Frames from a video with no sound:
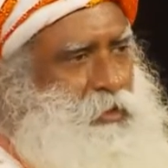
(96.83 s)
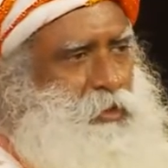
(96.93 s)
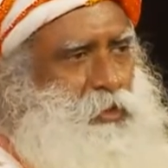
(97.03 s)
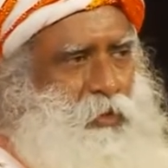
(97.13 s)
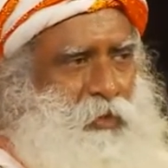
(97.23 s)
or
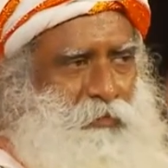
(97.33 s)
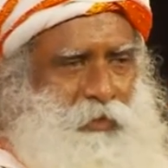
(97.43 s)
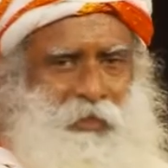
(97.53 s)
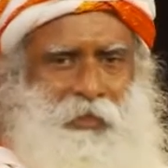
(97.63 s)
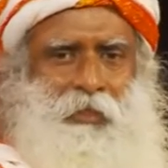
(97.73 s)

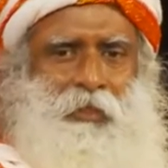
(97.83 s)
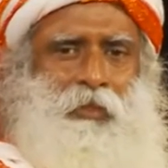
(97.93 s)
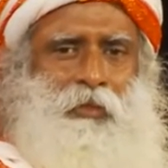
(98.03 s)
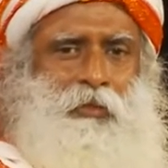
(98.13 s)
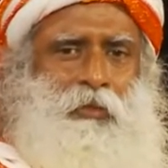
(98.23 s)
geography,
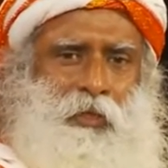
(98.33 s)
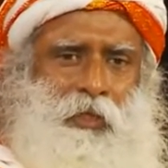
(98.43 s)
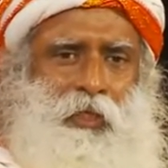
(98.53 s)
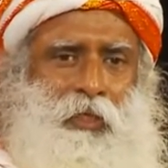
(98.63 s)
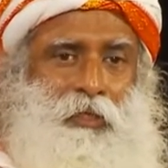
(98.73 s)
you're
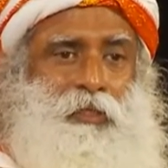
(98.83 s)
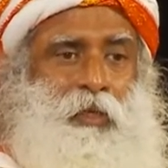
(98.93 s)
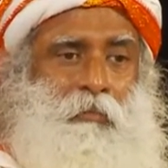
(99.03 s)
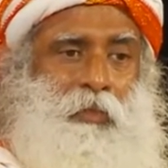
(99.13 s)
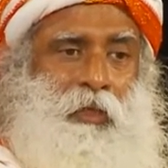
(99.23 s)
learning
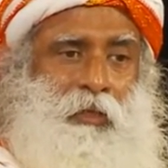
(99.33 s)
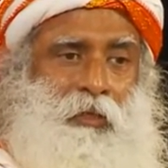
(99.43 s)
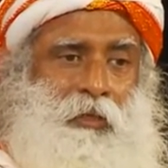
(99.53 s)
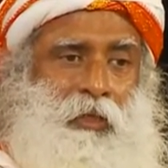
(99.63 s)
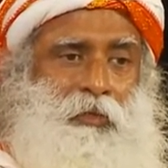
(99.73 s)
something
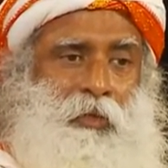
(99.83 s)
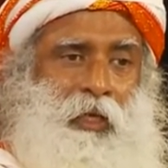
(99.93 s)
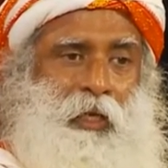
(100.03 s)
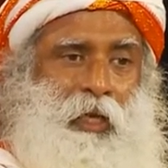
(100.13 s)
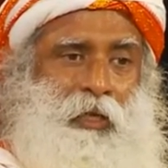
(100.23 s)
that could
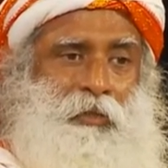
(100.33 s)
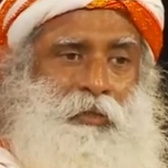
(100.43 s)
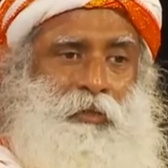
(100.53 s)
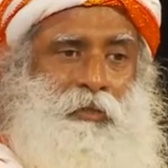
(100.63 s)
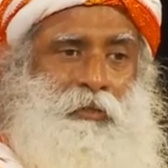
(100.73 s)

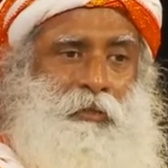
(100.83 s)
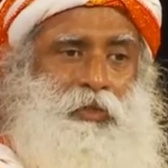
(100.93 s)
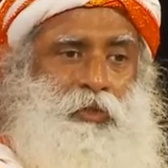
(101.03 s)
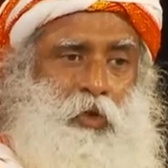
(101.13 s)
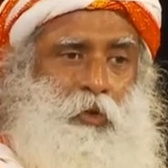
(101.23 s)
enhance the
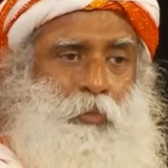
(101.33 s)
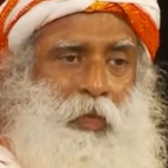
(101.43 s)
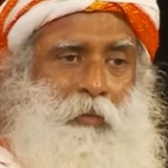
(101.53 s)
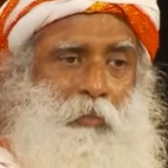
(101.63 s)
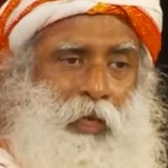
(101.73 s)
scope
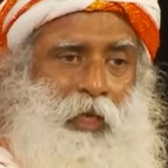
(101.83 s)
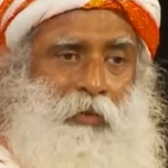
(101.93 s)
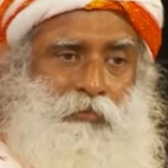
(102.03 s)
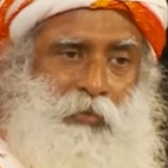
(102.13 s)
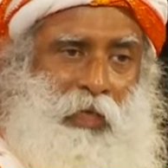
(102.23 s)
and play
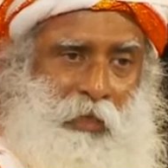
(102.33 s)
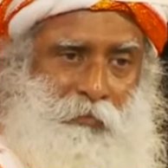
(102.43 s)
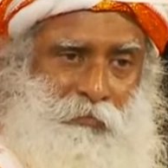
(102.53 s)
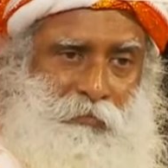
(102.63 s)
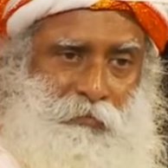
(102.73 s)
of your
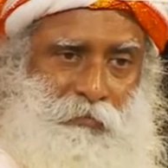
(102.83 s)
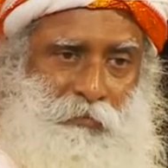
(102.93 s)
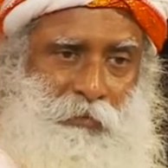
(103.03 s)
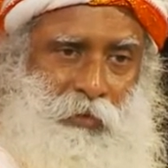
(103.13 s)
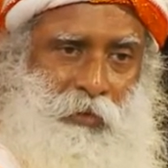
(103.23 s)
life.
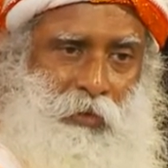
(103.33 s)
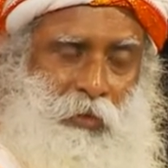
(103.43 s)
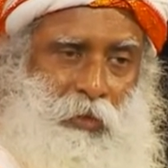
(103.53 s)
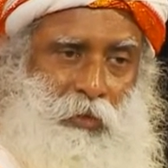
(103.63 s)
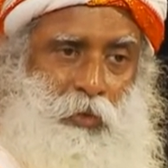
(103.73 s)

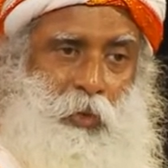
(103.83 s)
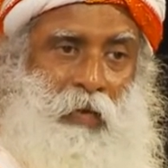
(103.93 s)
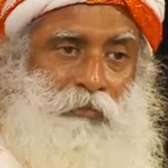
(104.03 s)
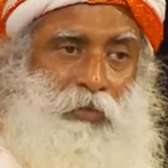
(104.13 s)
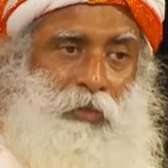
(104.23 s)
So you
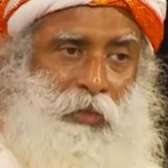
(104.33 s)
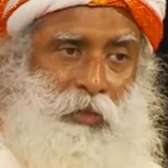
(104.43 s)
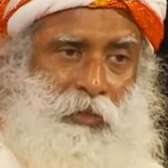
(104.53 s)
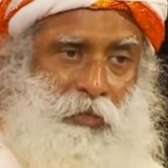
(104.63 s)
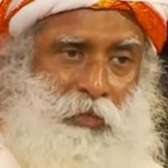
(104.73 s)
have to learn
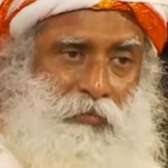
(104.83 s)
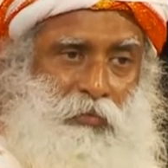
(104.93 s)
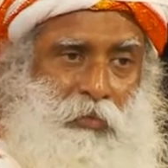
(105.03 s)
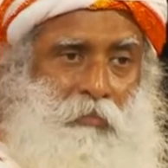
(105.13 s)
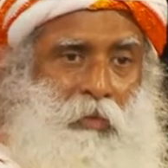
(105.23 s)
it. If
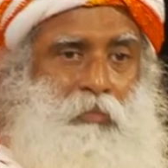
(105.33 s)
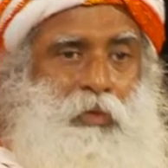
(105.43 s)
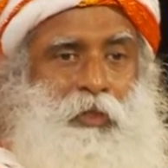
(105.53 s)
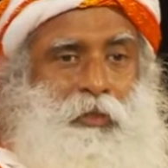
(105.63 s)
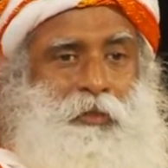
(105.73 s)
you
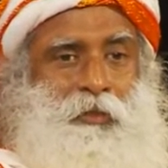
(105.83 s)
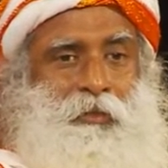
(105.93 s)
remember it,